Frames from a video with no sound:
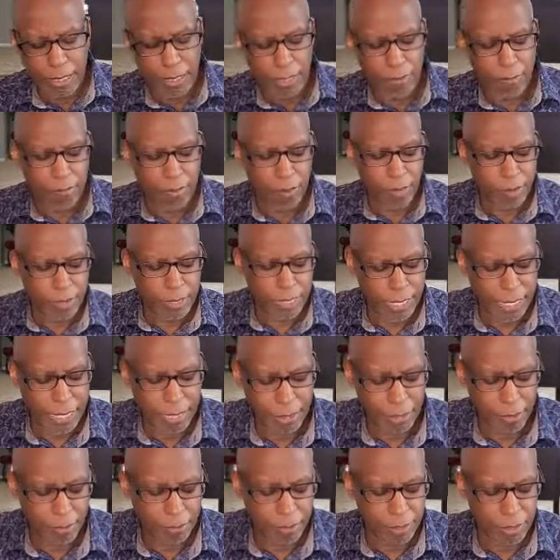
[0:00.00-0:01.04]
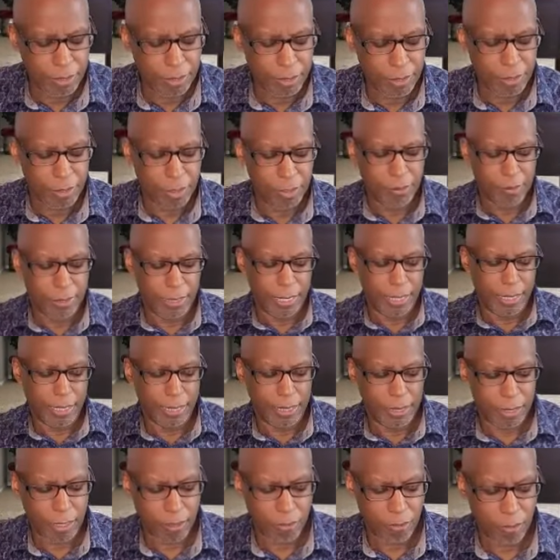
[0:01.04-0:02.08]
in verse 8 ephesians 2 and 8
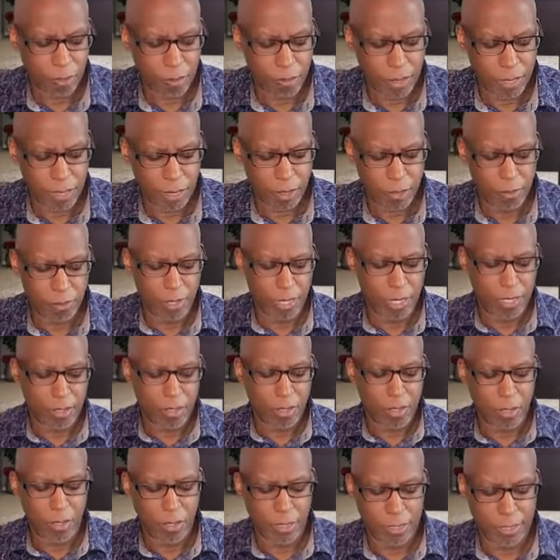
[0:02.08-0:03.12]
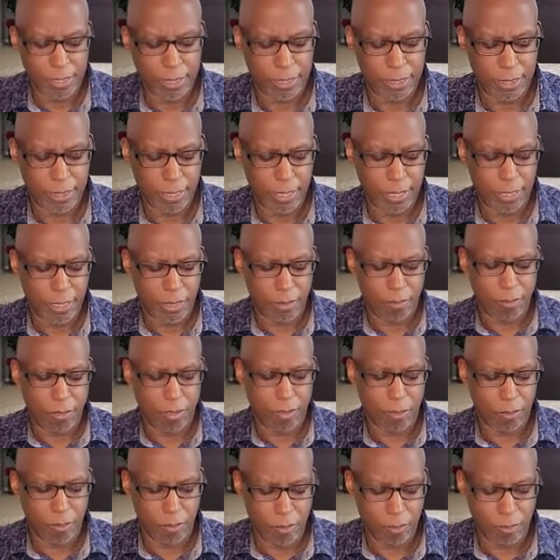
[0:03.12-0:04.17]
he says for by grace are ye saved
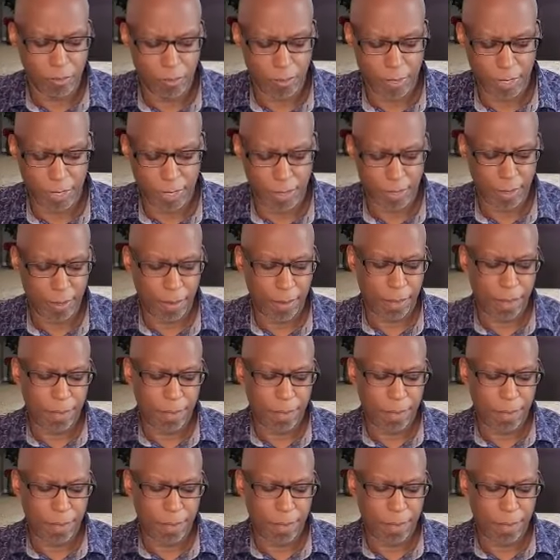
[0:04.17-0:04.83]
through faith